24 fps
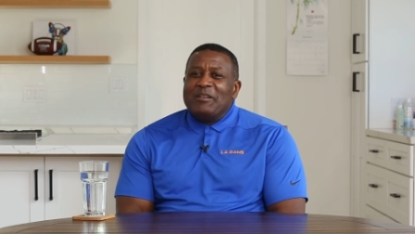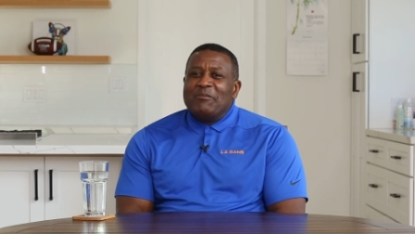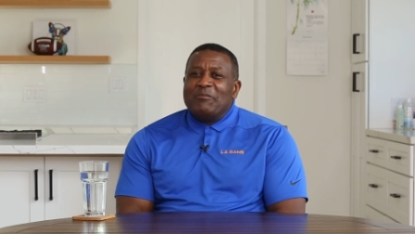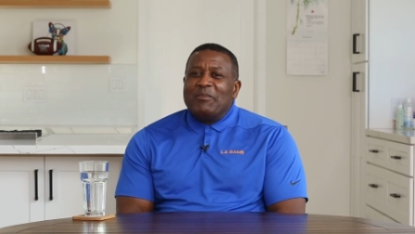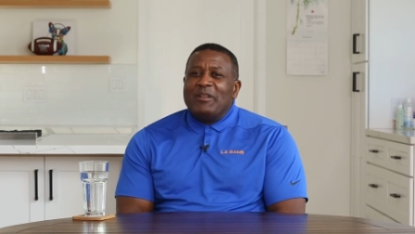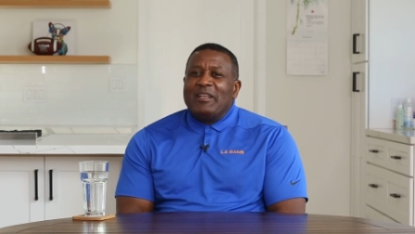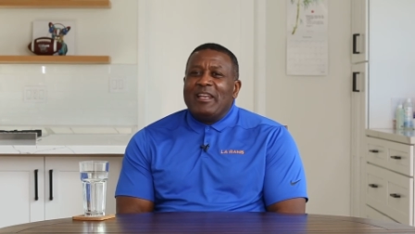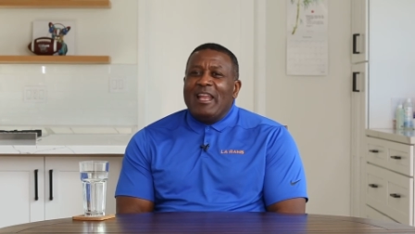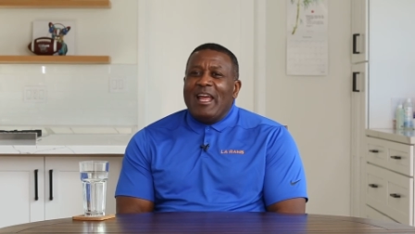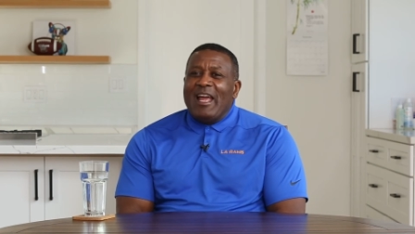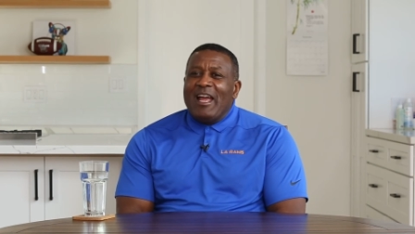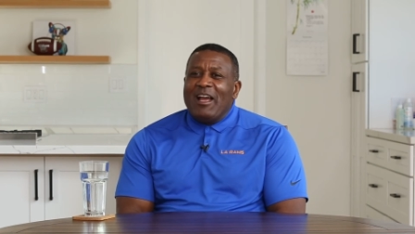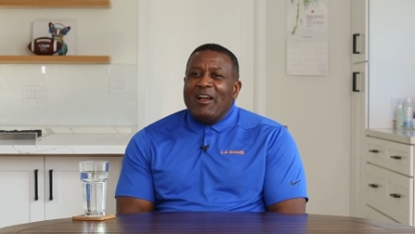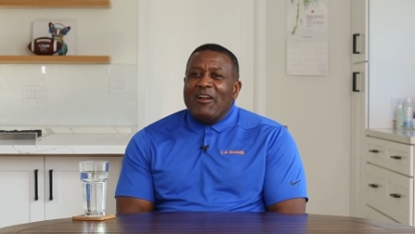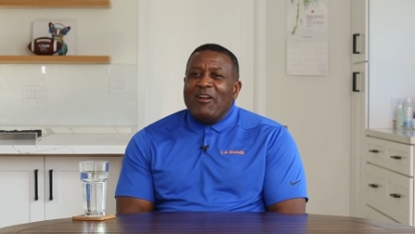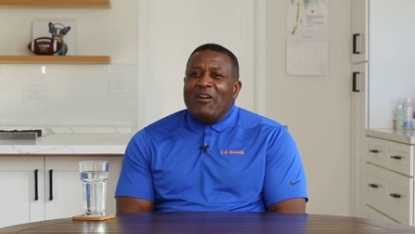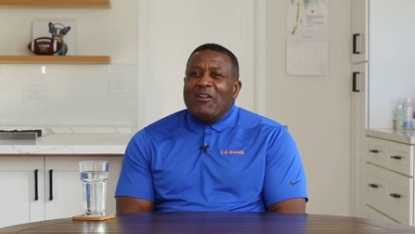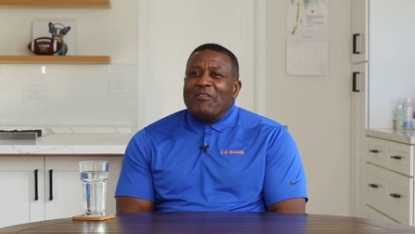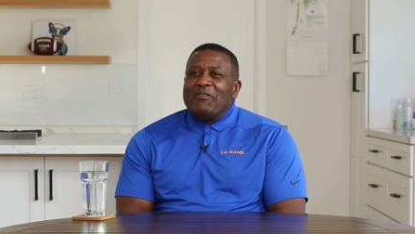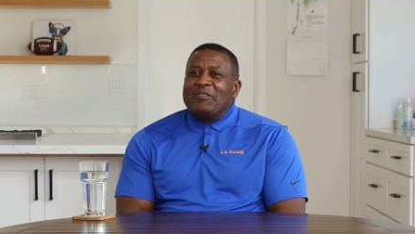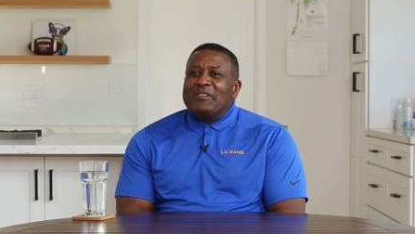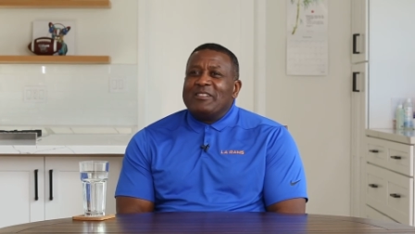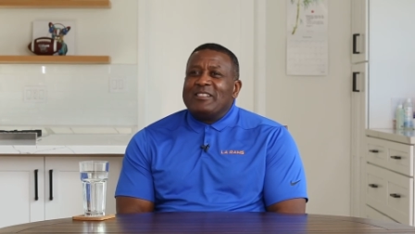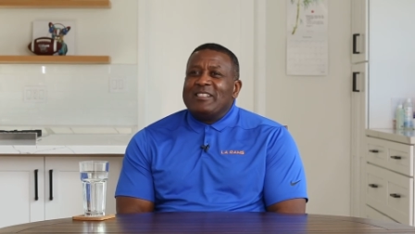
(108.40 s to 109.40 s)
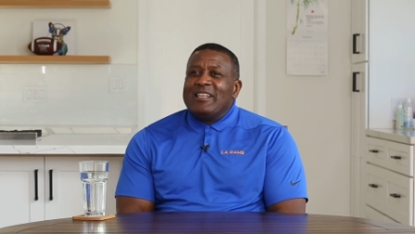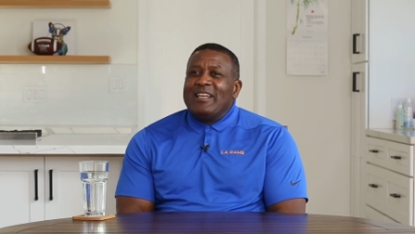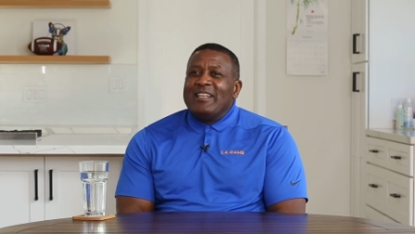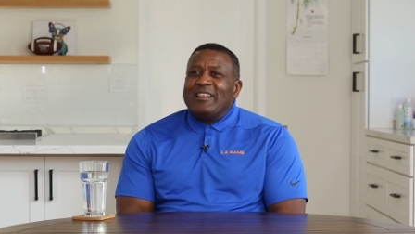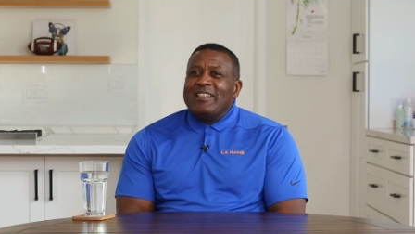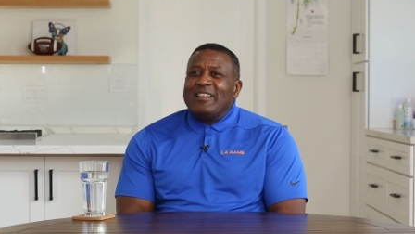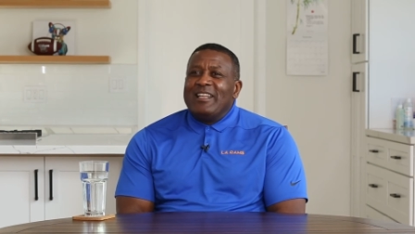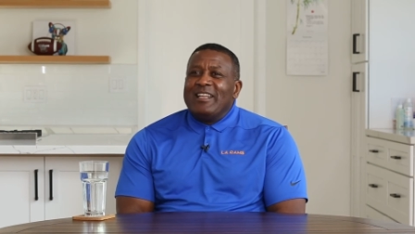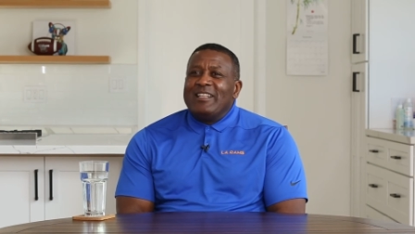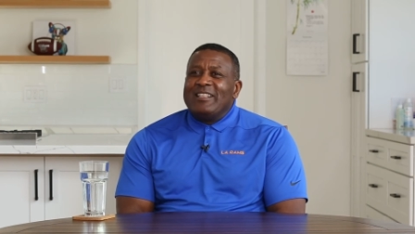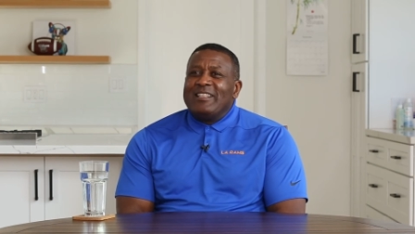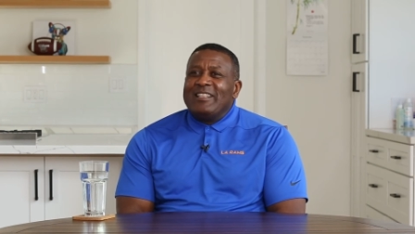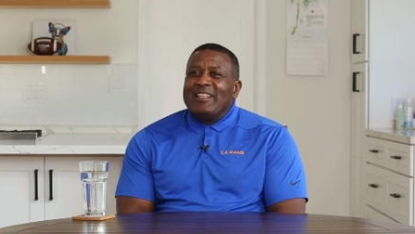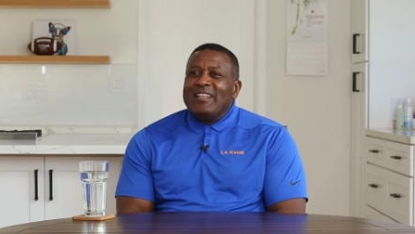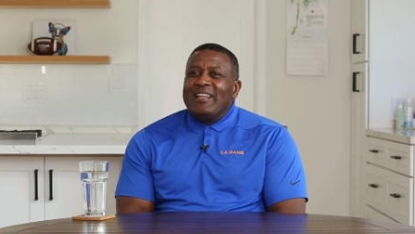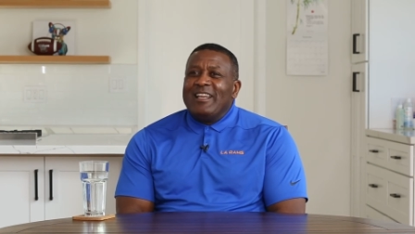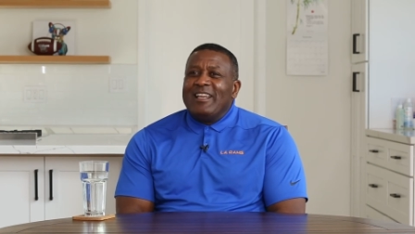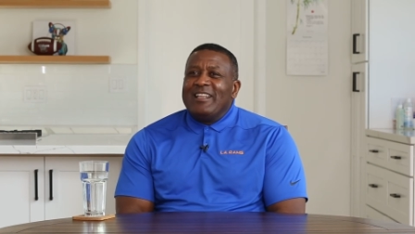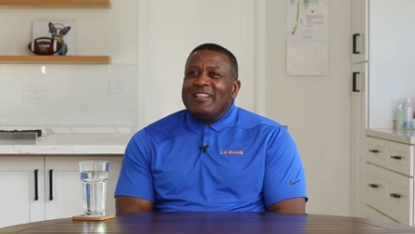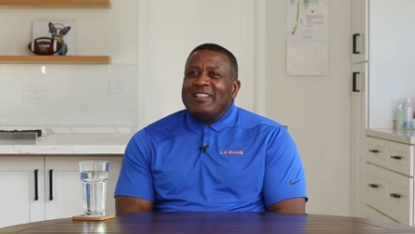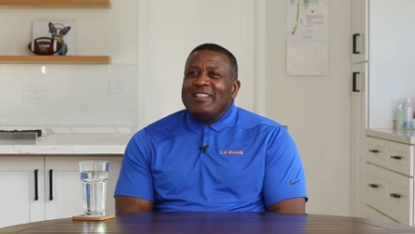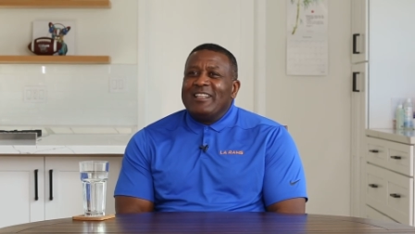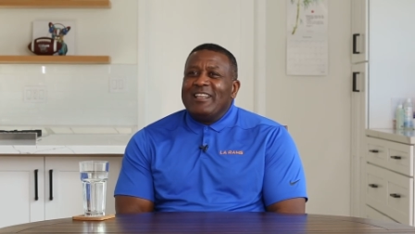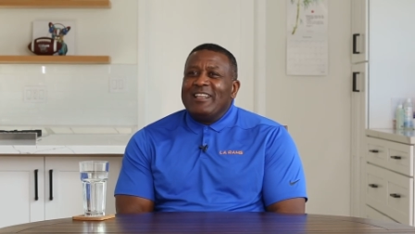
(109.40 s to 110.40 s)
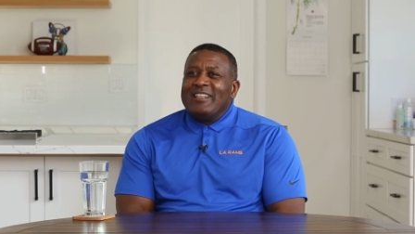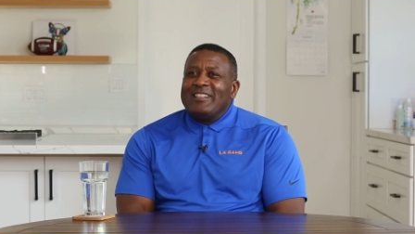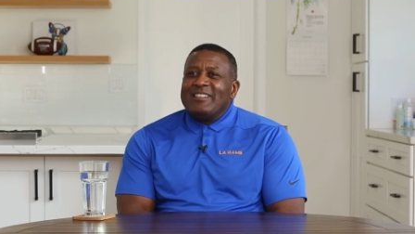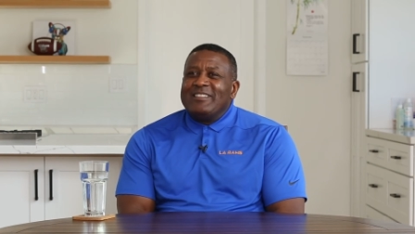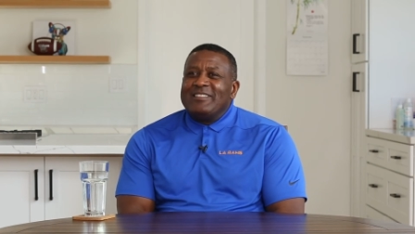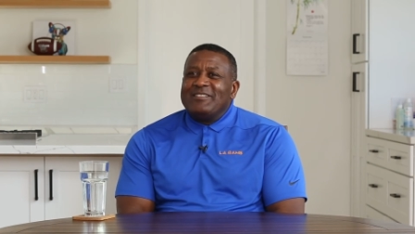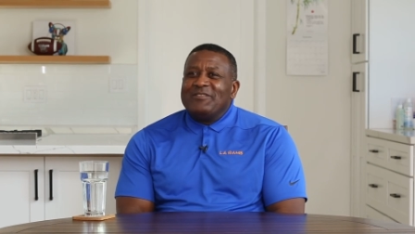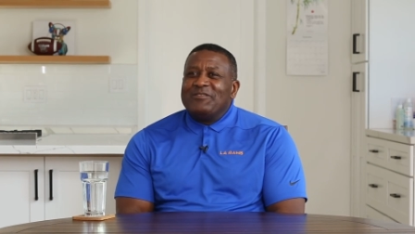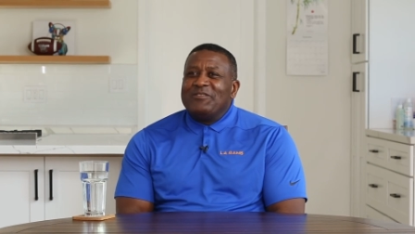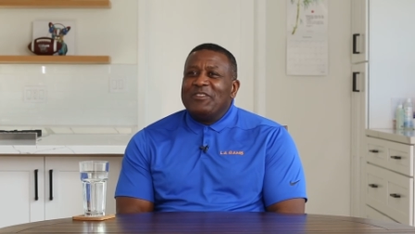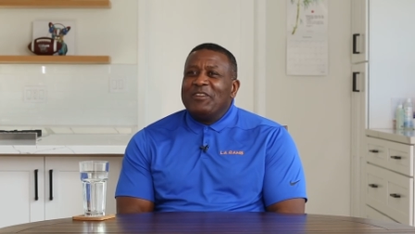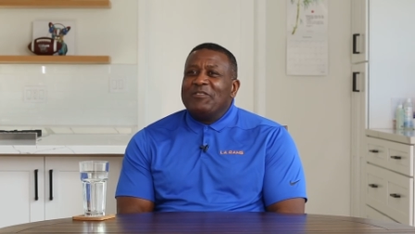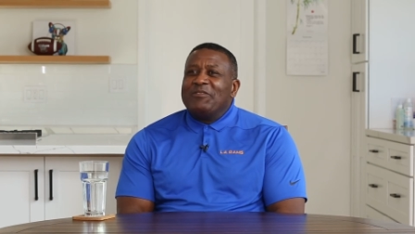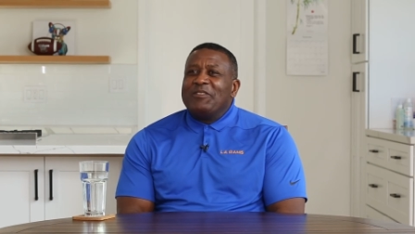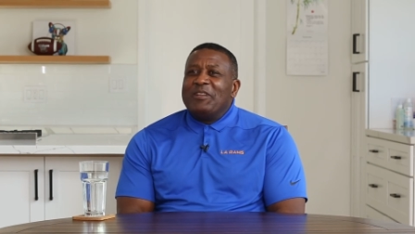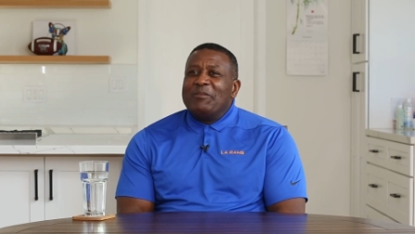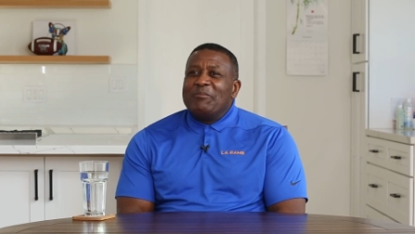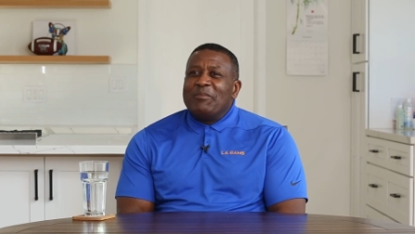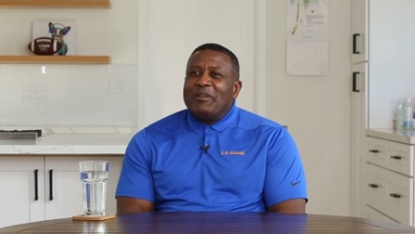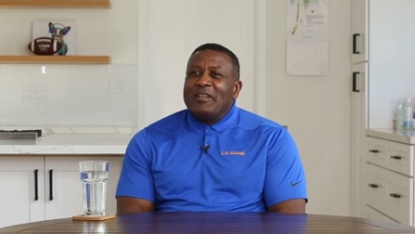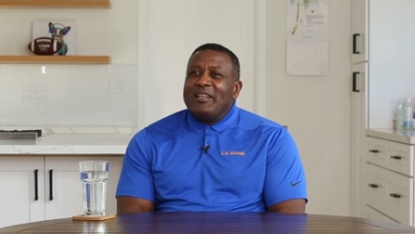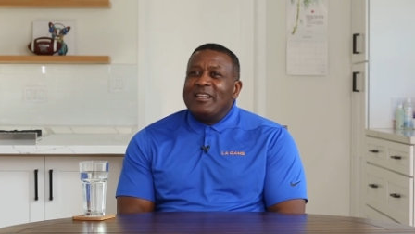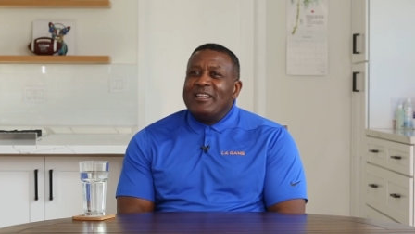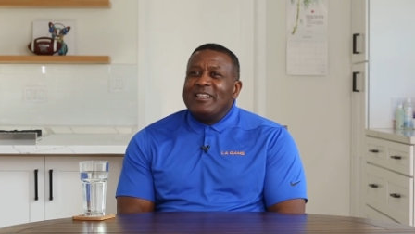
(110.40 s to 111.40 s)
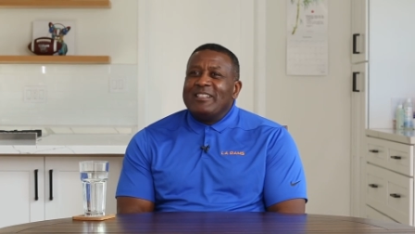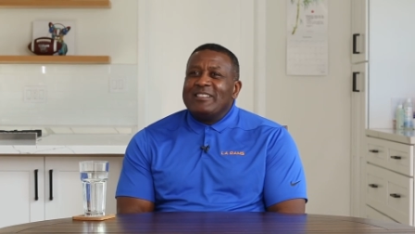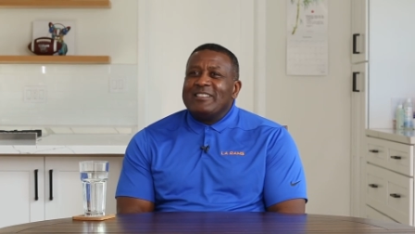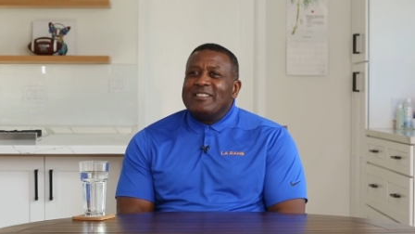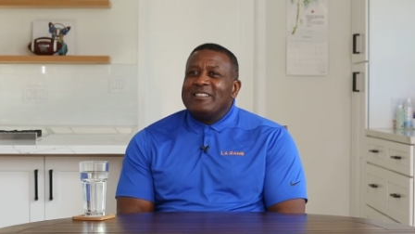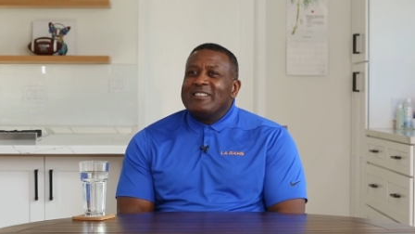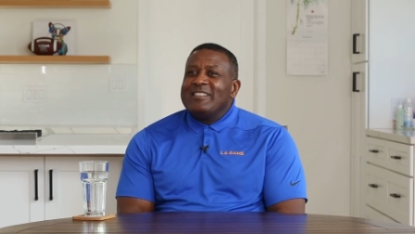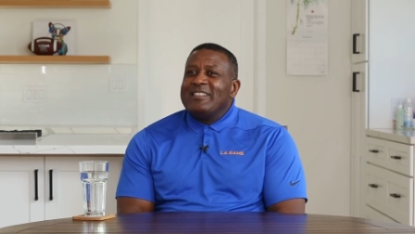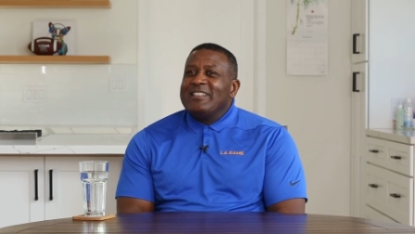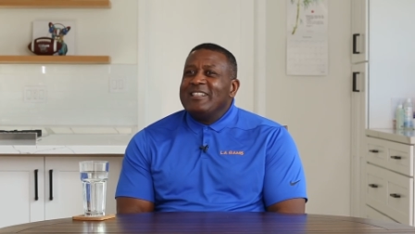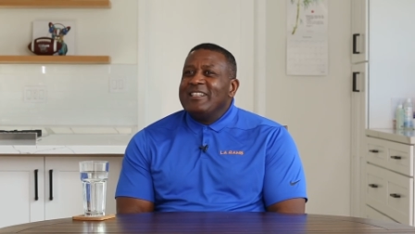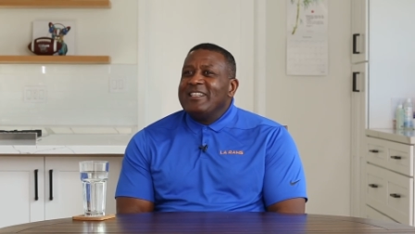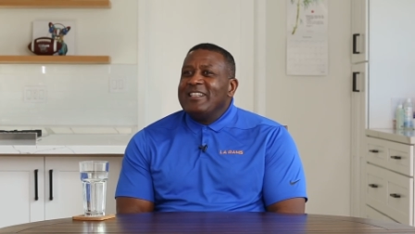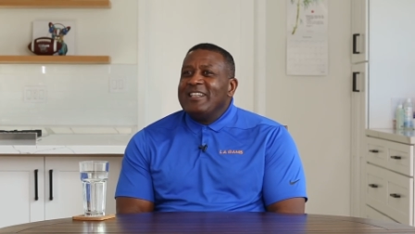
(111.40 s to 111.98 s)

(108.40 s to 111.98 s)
But now, all of a sudden, at 50 plus,